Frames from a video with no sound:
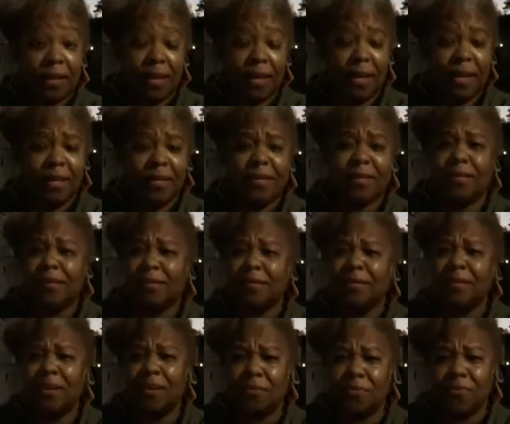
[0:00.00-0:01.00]
It's
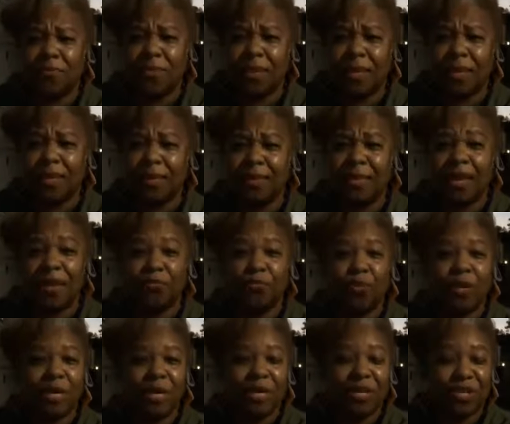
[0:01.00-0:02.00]
something that
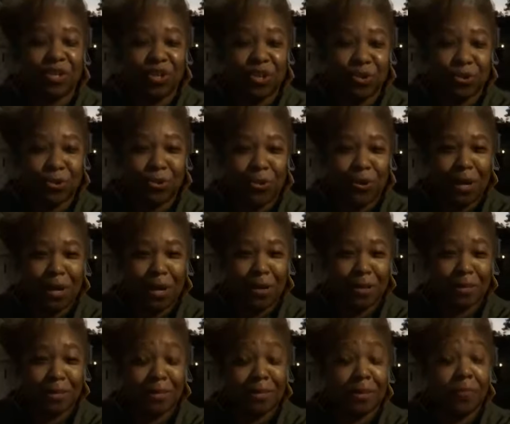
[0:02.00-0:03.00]
we enjoy
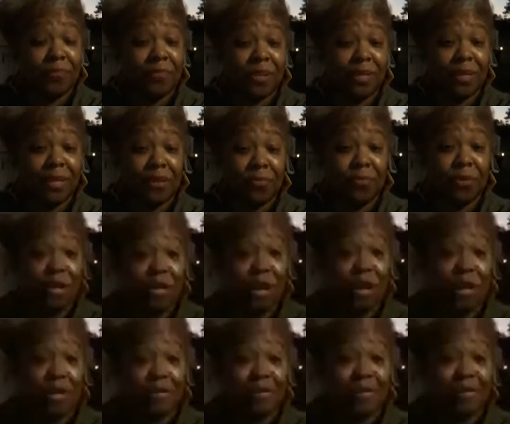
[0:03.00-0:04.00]
or something that we
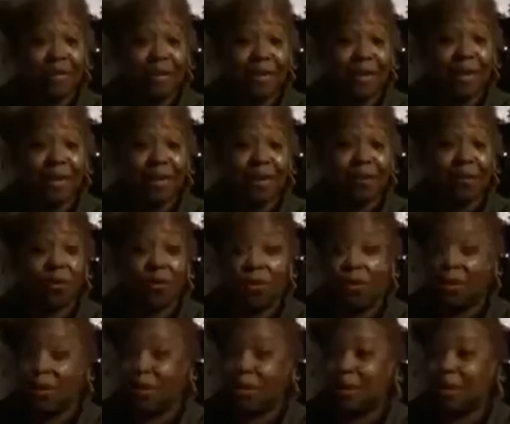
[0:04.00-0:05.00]
like seeing or
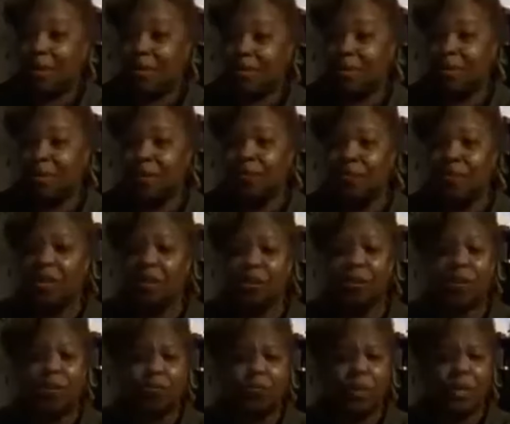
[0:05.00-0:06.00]
something
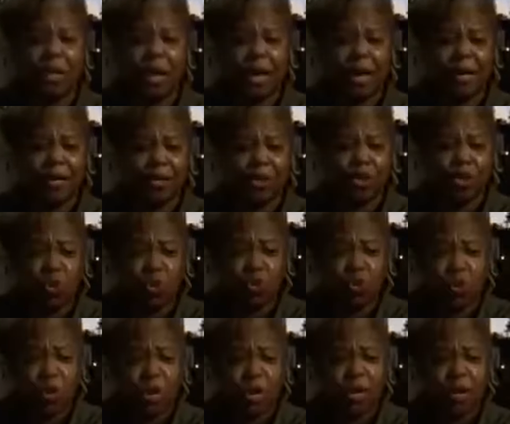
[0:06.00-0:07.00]
that we like
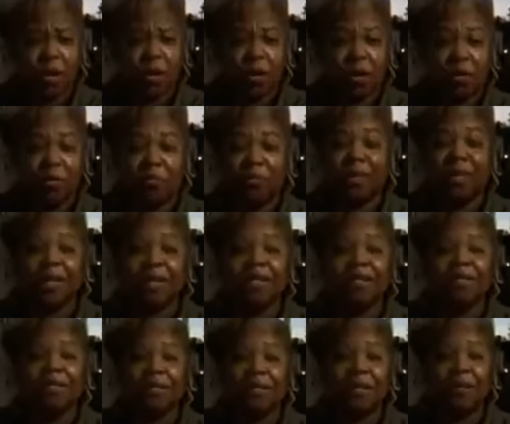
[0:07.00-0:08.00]
doing or a
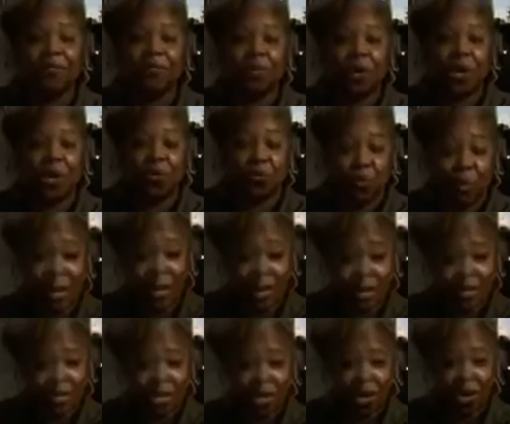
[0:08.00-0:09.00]
place that we like
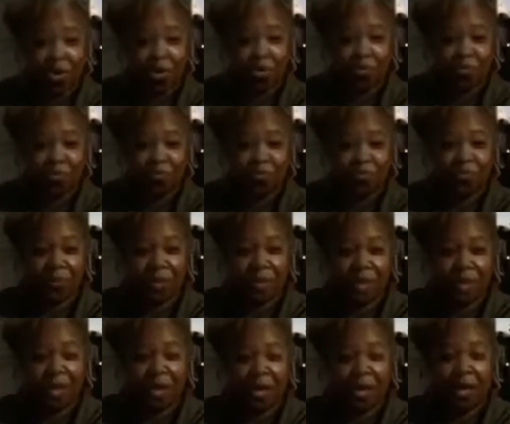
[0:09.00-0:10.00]
to go.
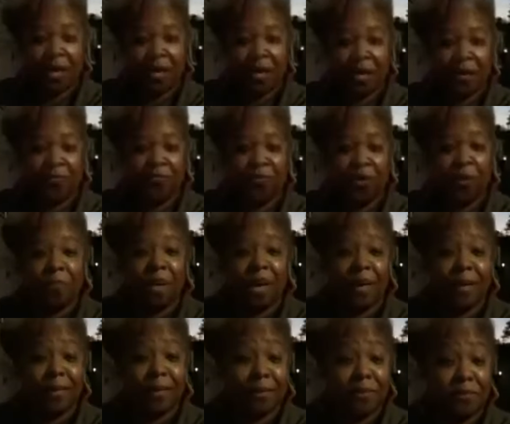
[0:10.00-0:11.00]
For my
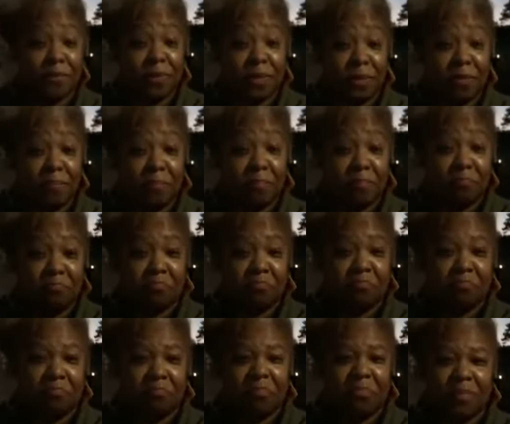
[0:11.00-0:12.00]
husband,
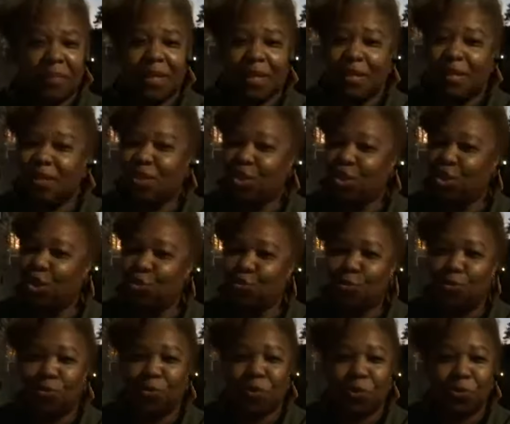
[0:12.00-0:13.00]
it's
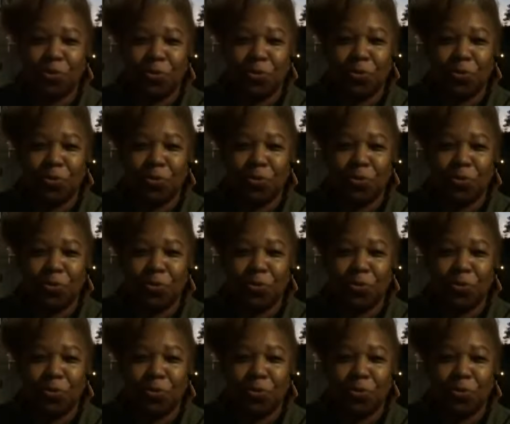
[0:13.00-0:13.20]
shooting pool.